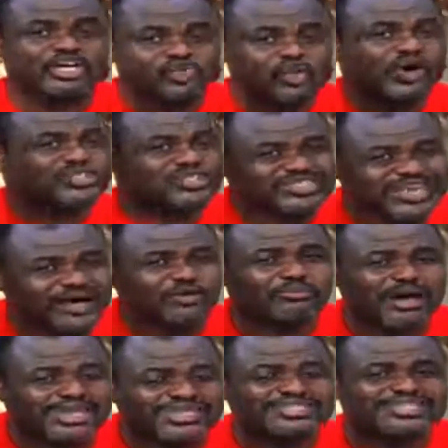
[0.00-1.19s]
So a sound
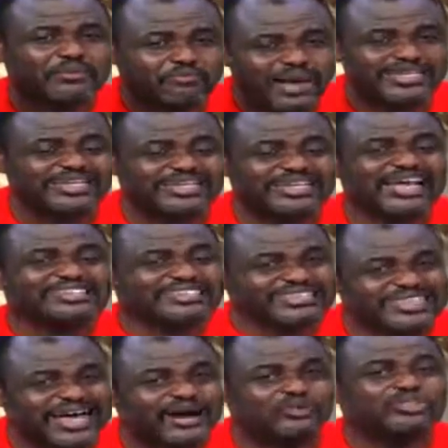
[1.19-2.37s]
mind is a mind that has
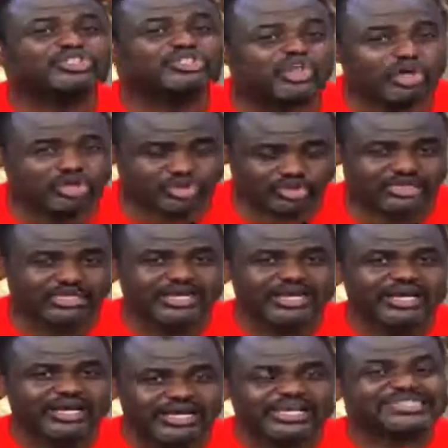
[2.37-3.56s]
sound doctrine,
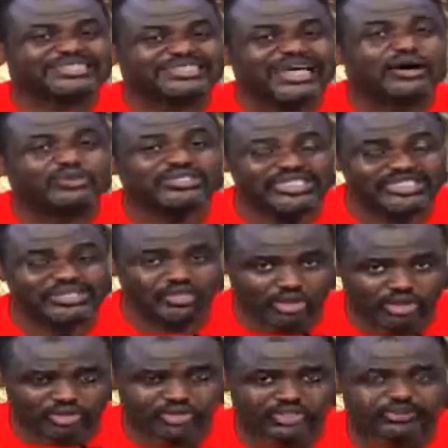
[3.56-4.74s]
that is sound in
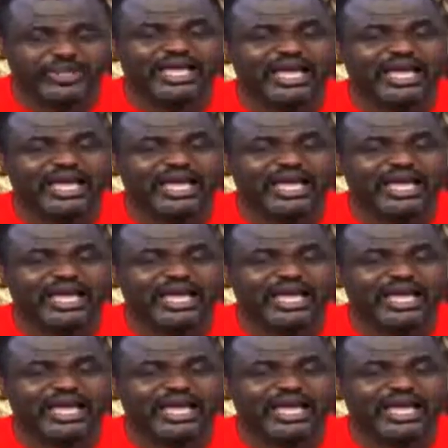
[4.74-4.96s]
doctrine.